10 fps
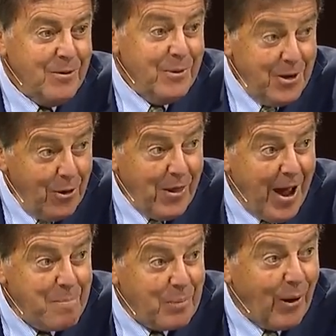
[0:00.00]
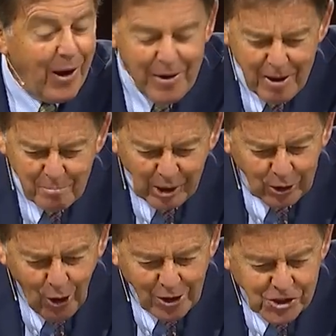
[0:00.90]
We know that part, but
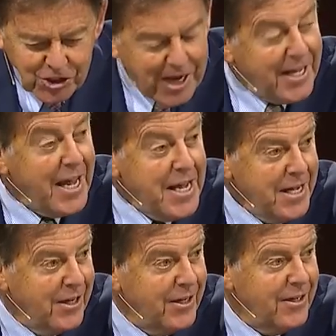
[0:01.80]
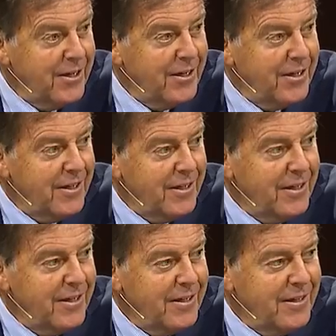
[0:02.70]
God singing.
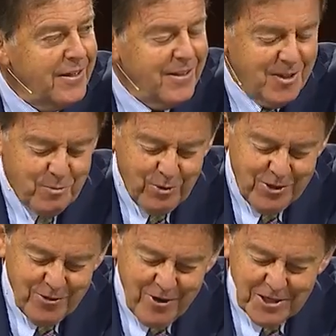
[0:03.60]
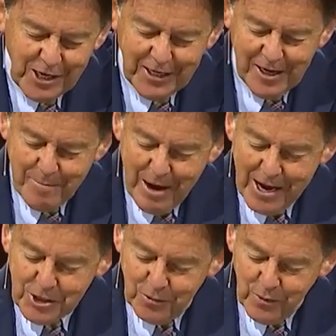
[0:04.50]
Spurgeon writes, I can
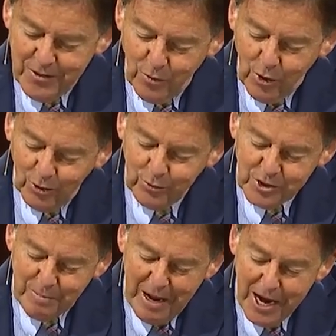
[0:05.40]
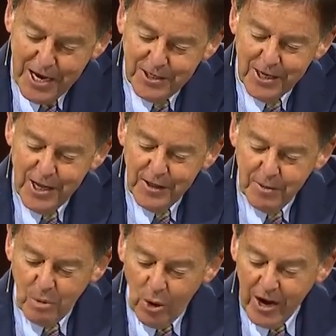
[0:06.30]
imagine when the world was made,
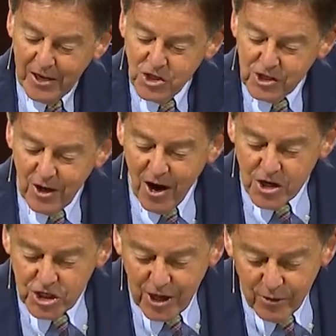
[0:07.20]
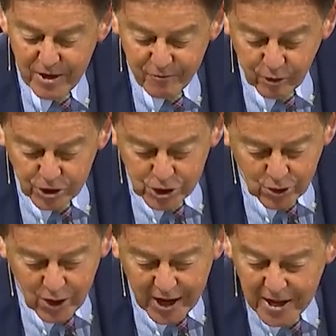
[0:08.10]
the morning stars shouting for
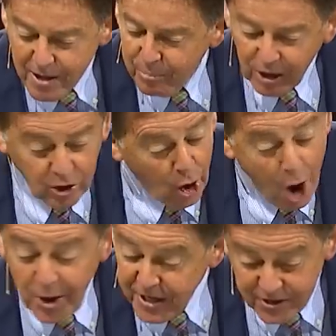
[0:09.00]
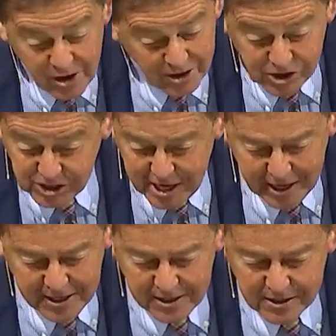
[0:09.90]
joy, but God did not
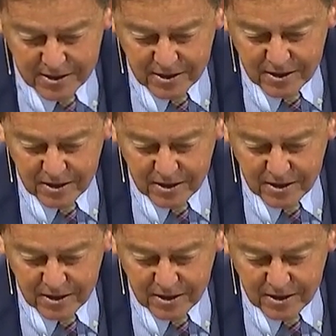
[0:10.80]
sing.